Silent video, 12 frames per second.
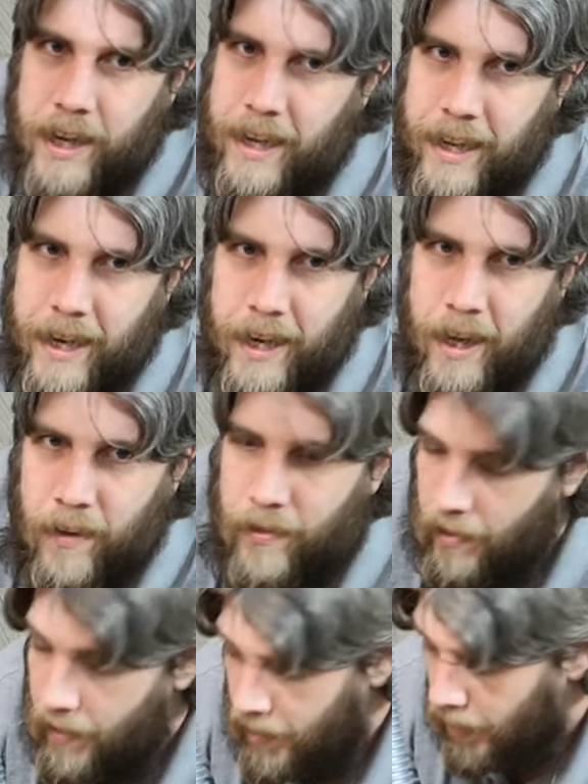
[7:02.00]
a cleaner.
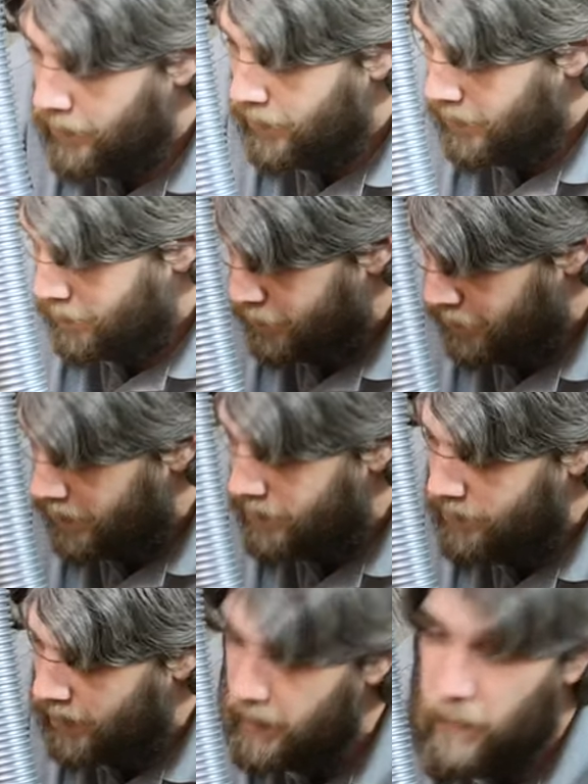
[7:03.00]
The, you know, this this
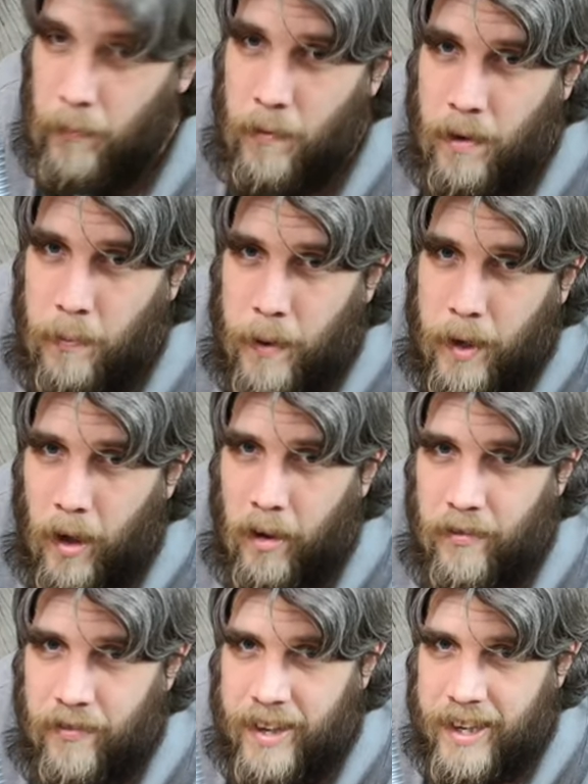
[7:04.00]
shape has been
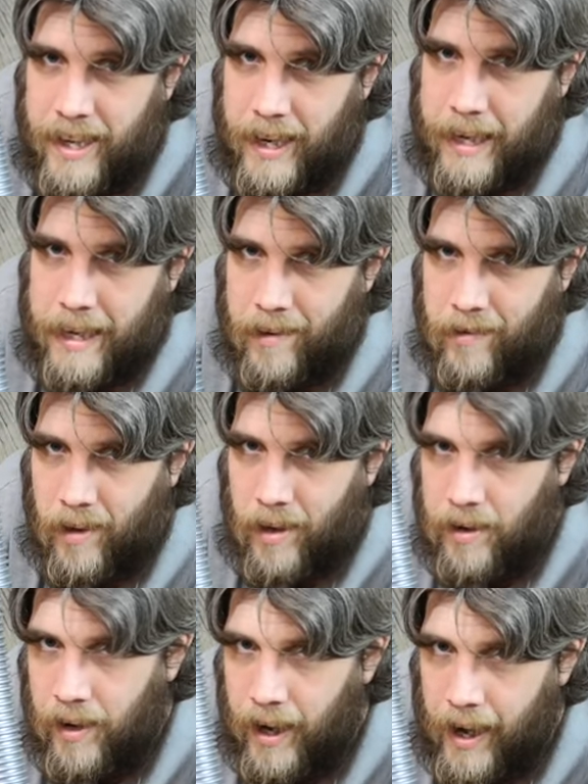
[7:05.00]
going for years
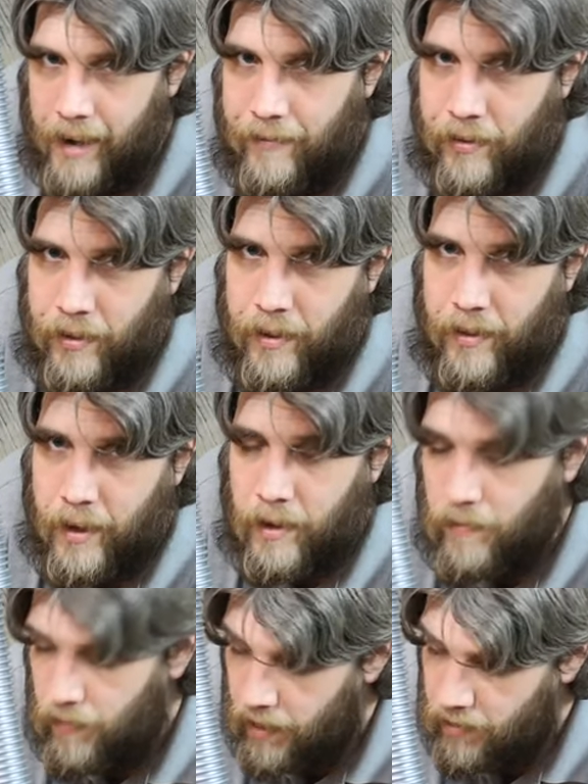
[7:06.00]
under everything. They,
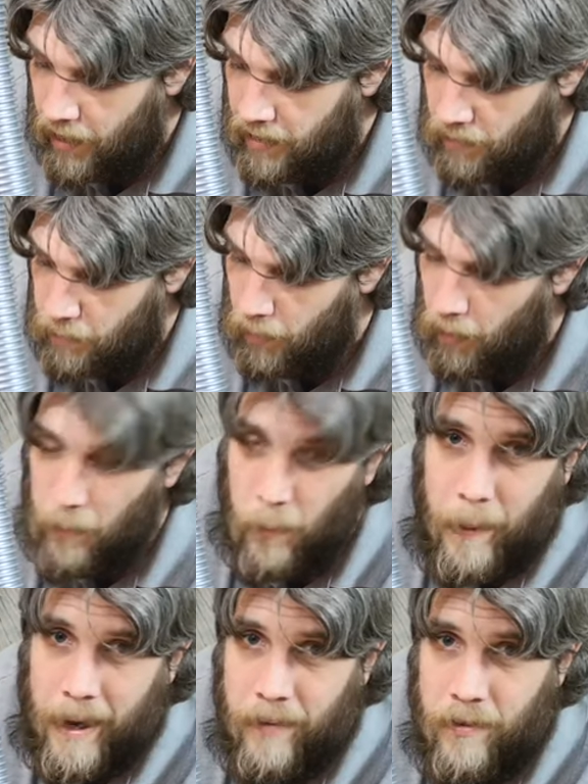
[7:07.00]
they, they just put more
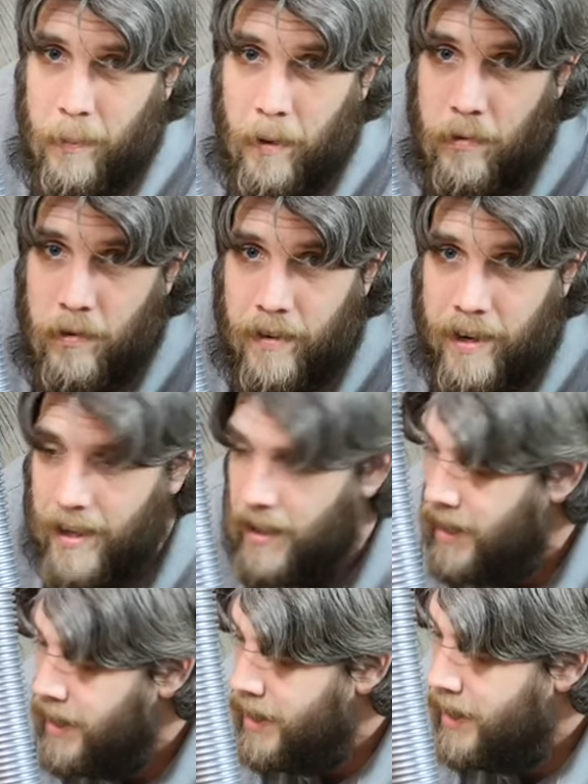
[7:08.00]
powerful motor in it
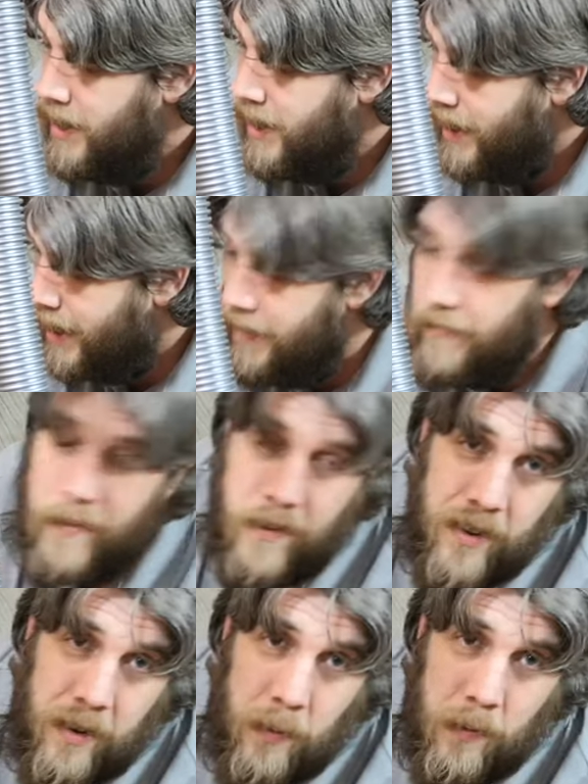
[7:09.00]
every
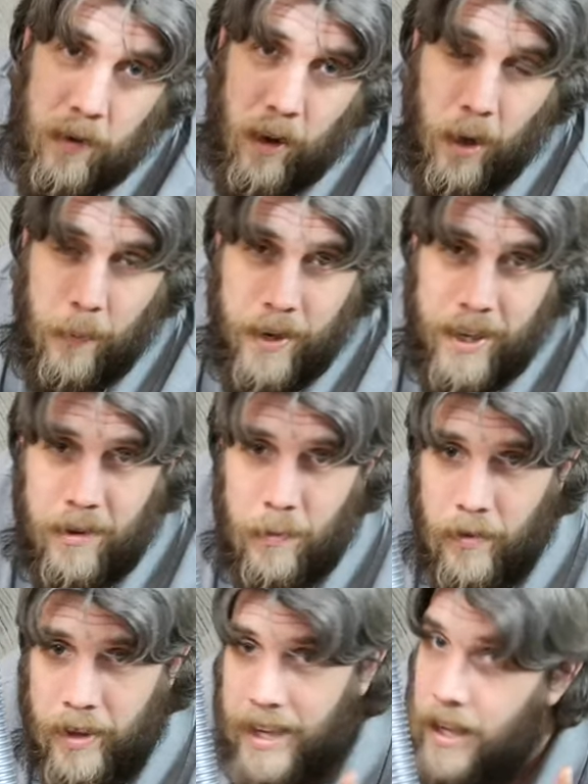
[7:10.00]
single time. At least when
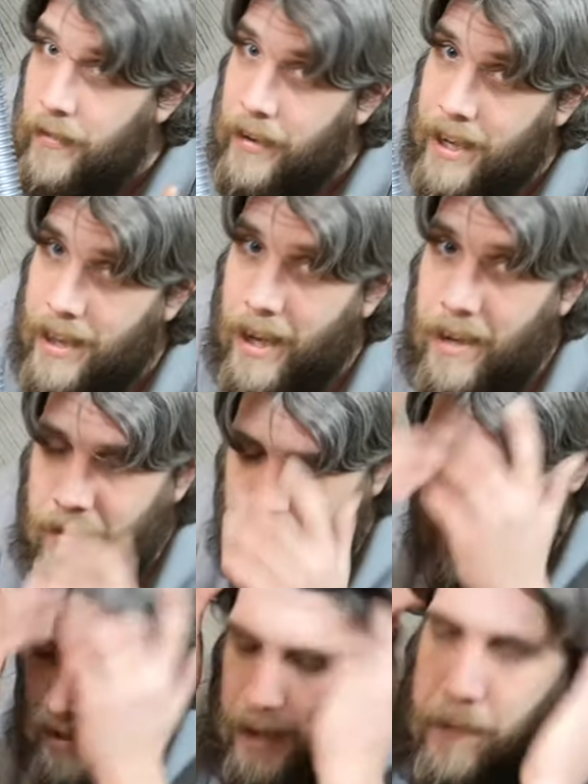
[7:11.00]
the EU
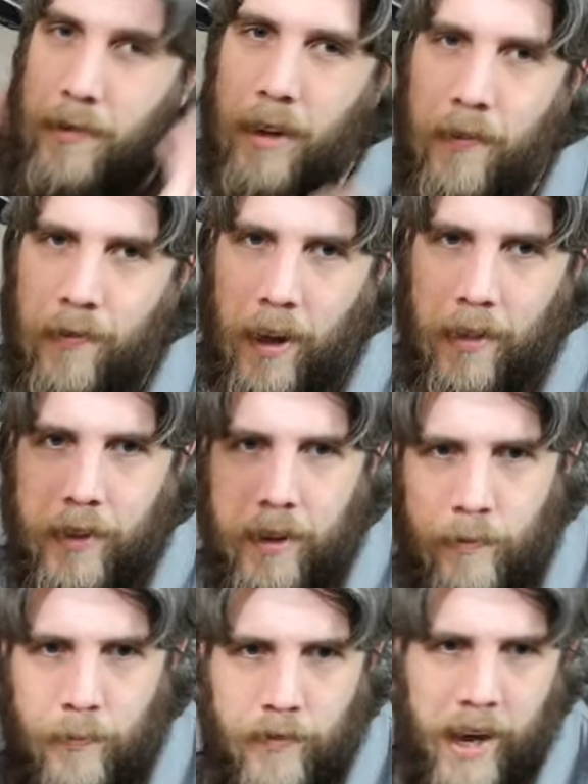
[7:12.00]
regulations came, stuff like this
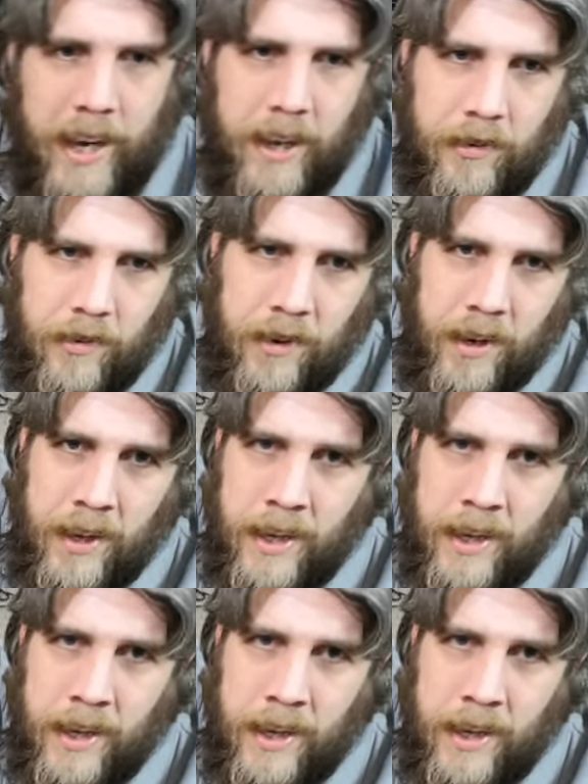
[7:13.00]
vanished